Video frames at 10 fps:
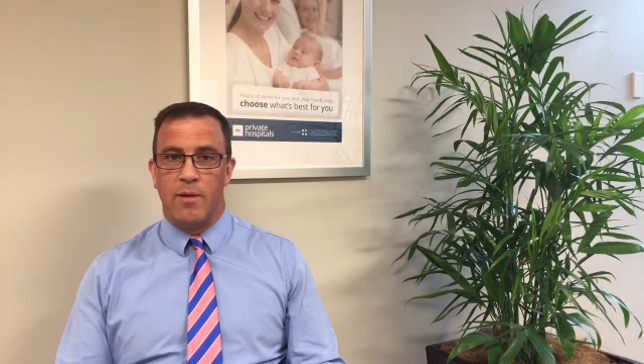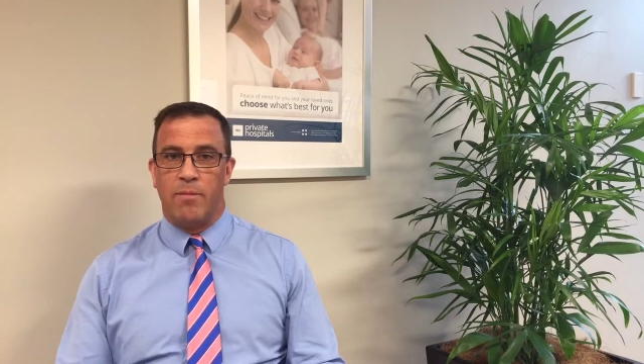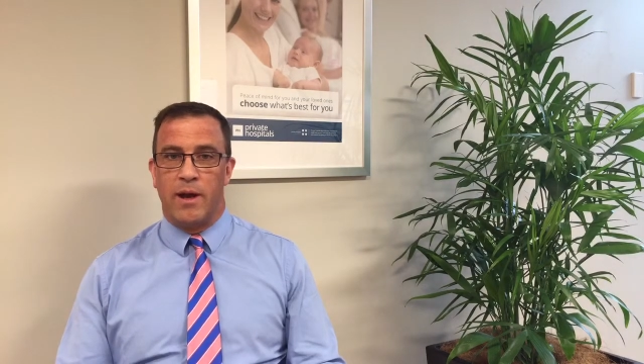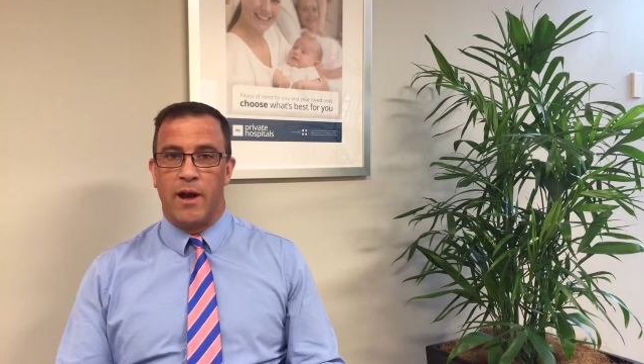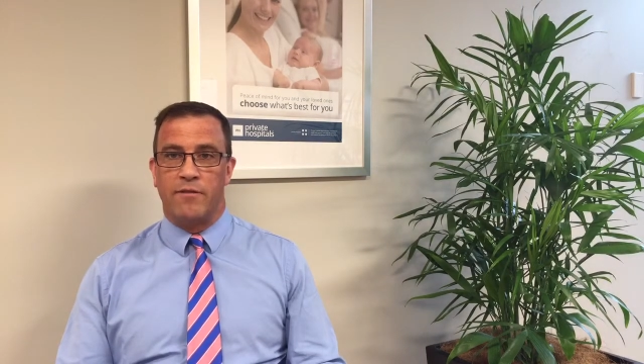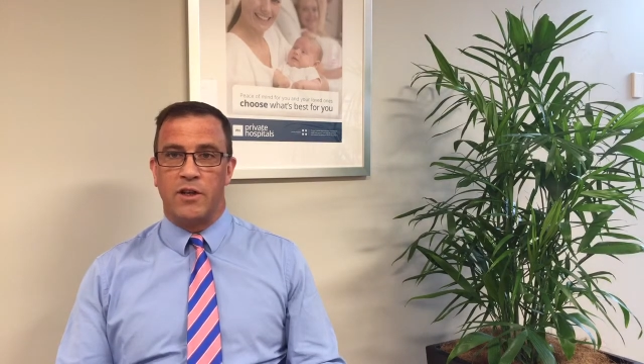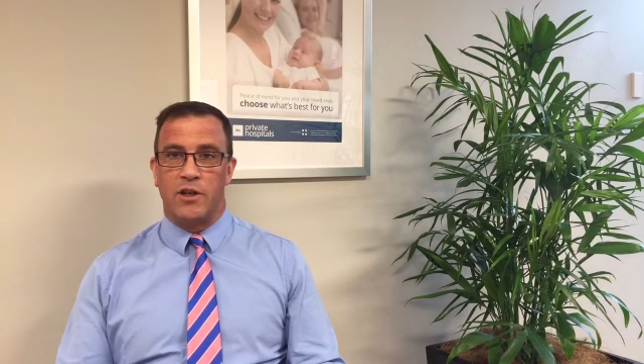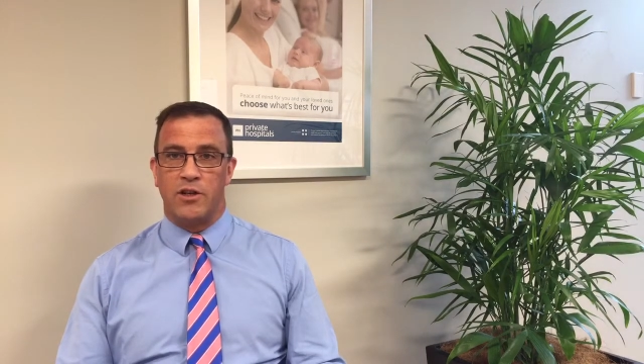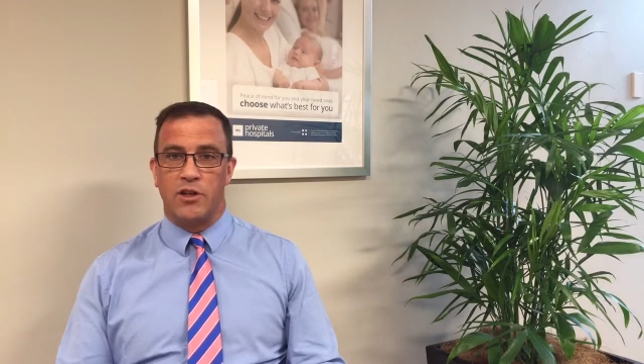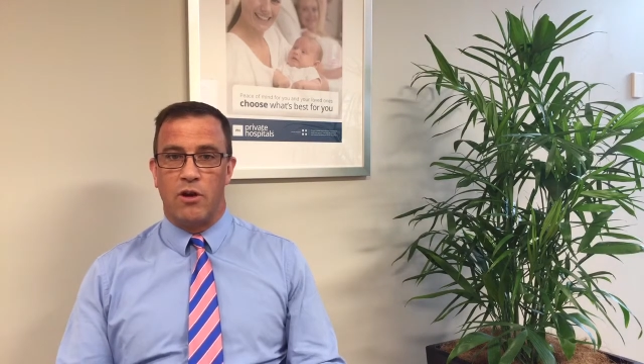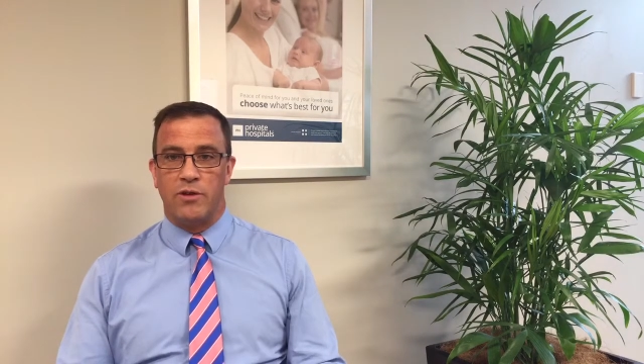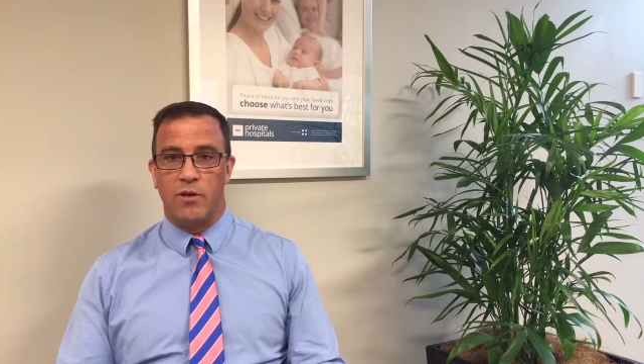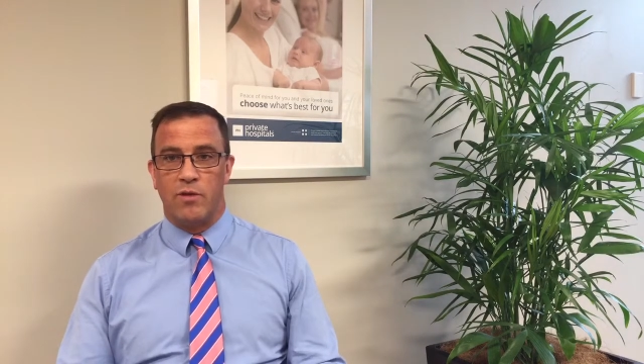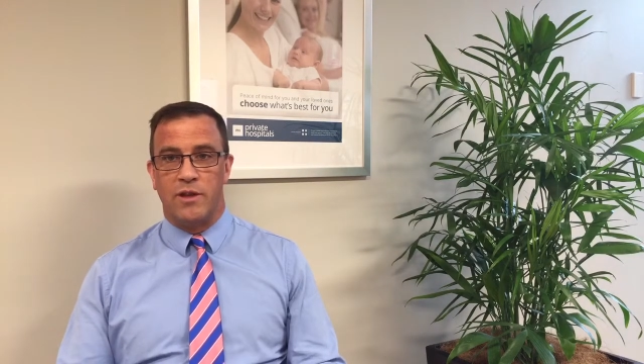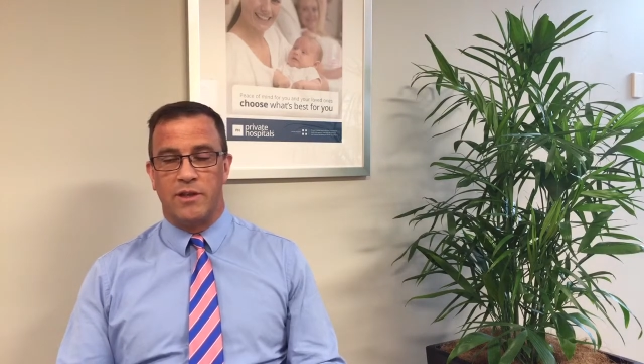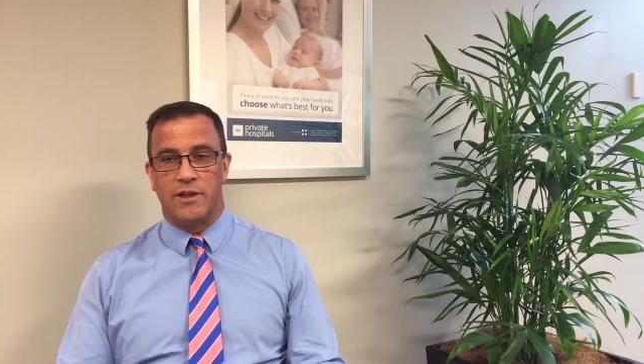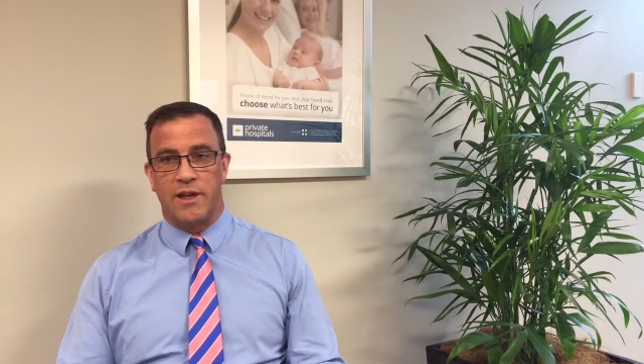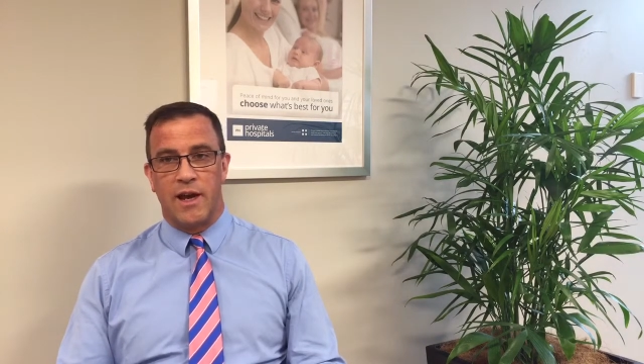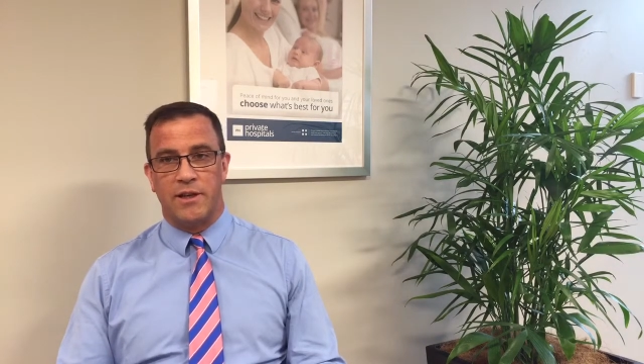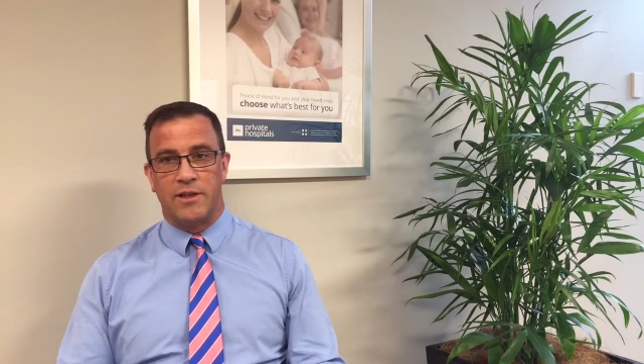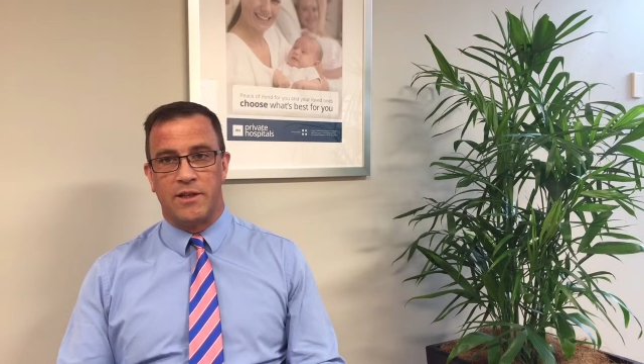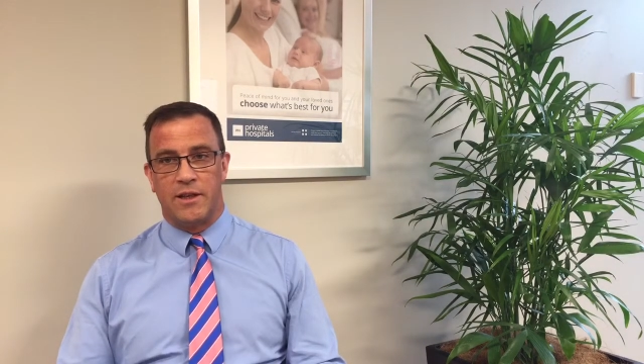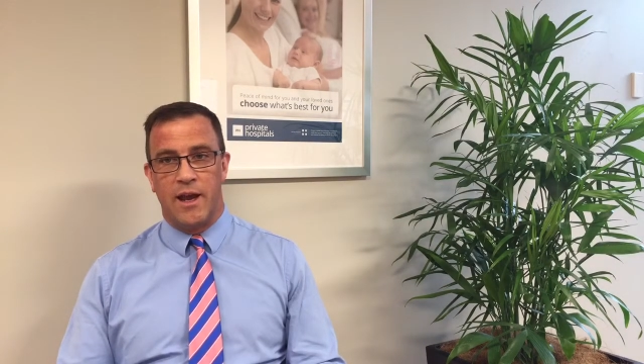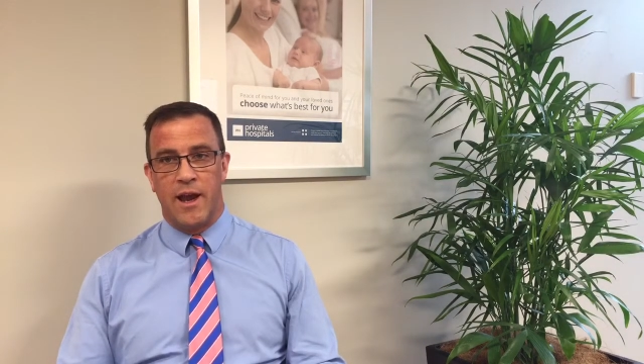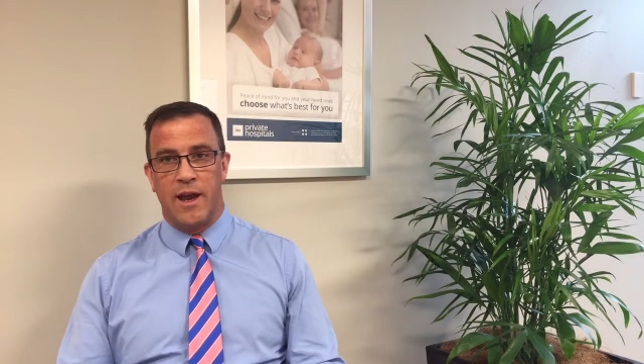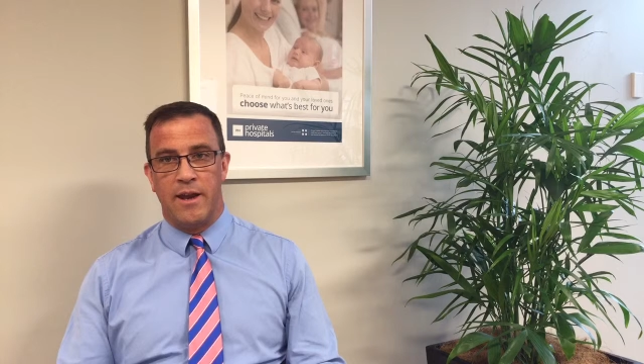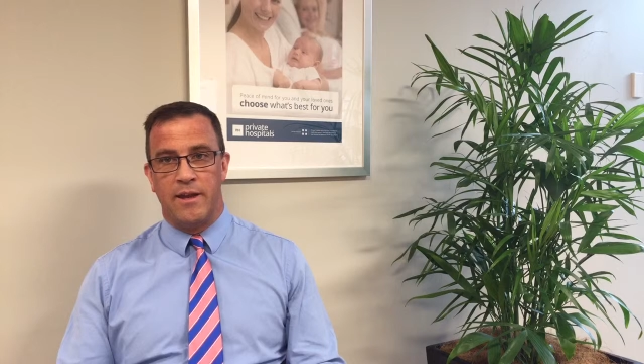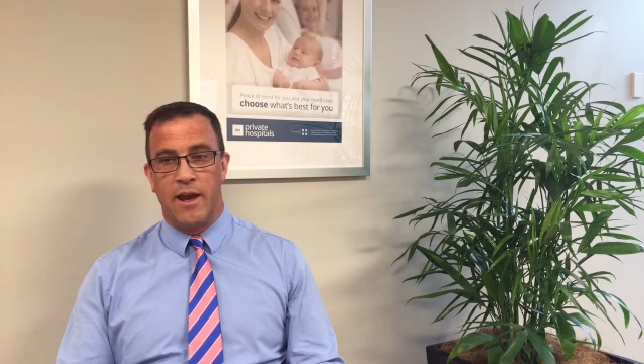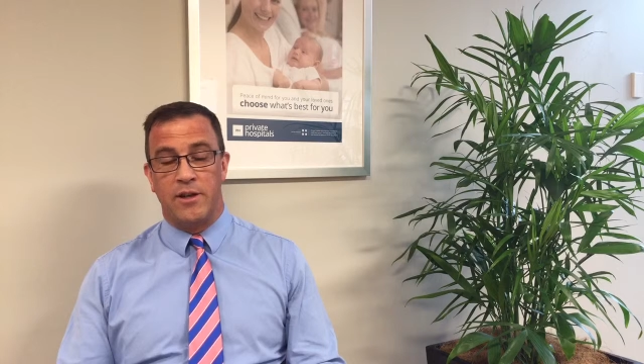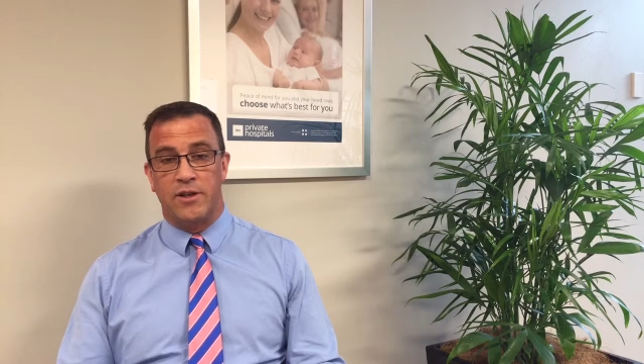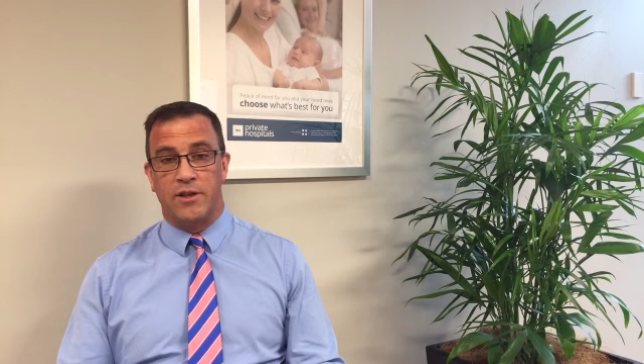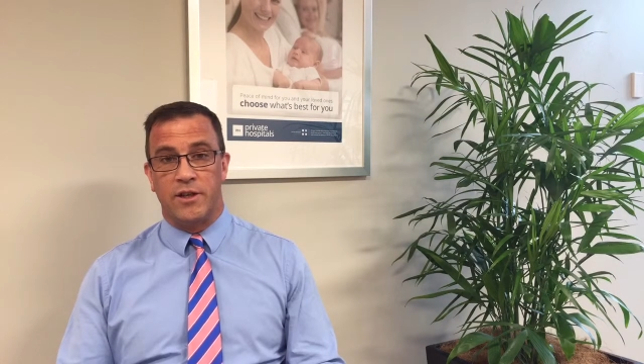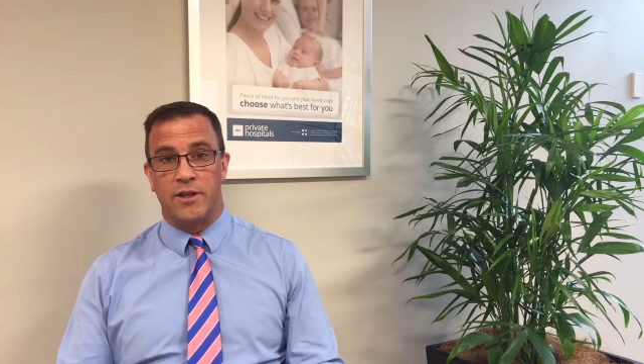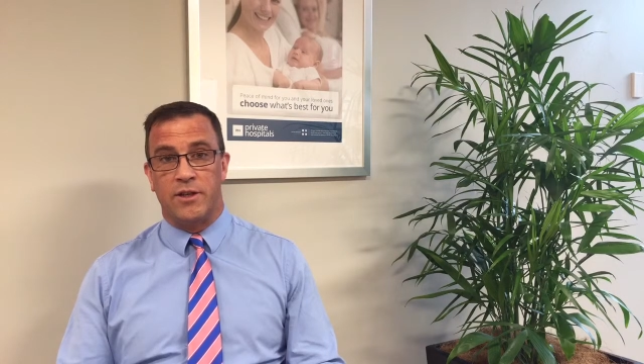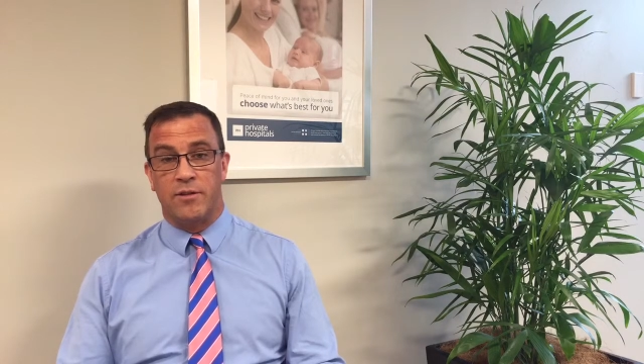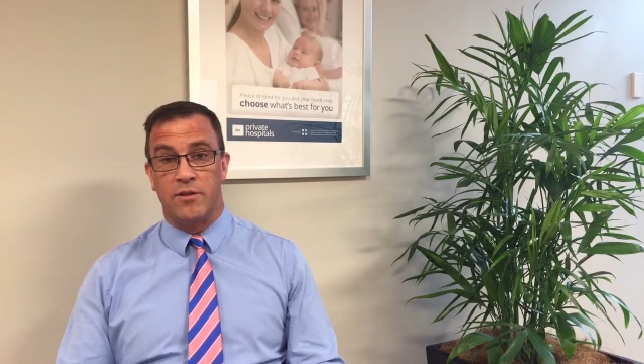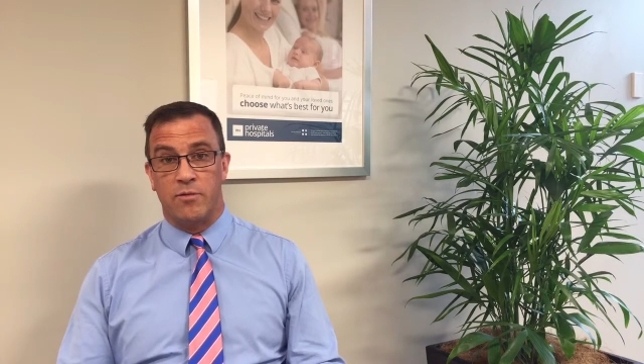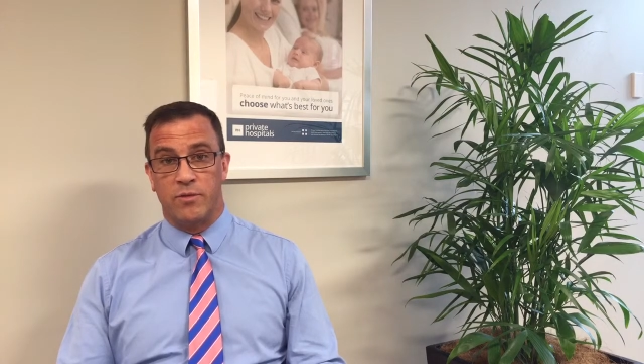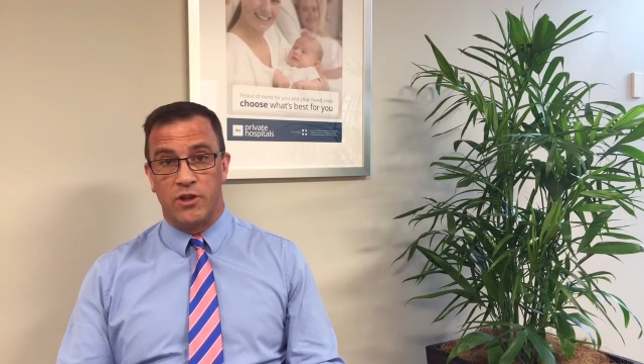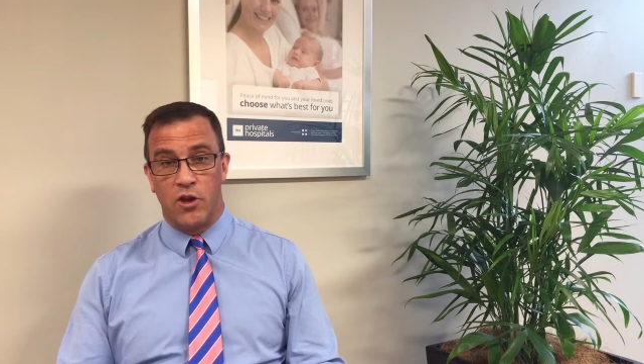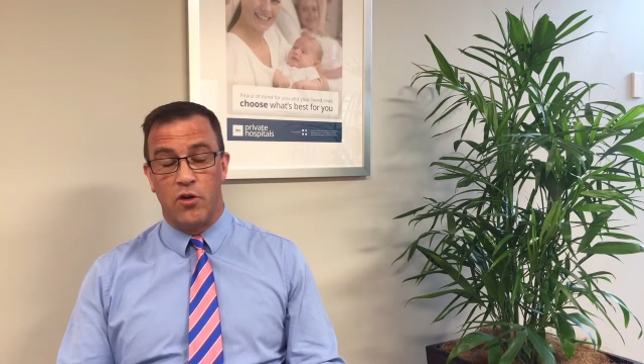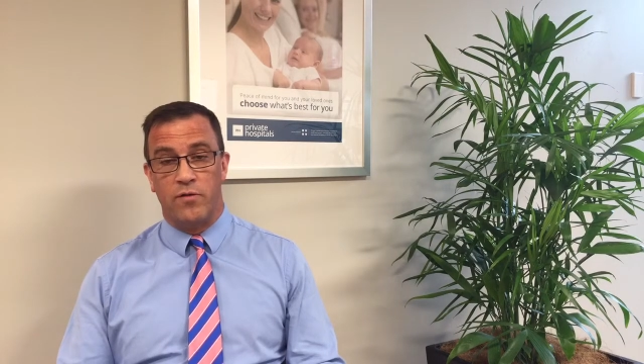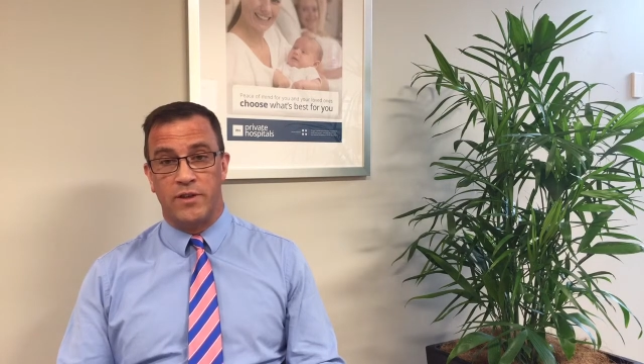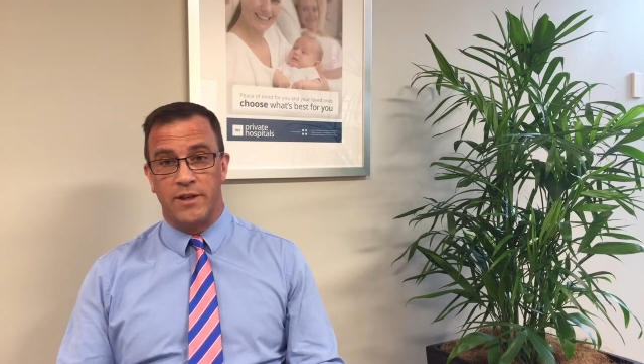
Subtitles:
But after consulting with the states and the agencies themselves,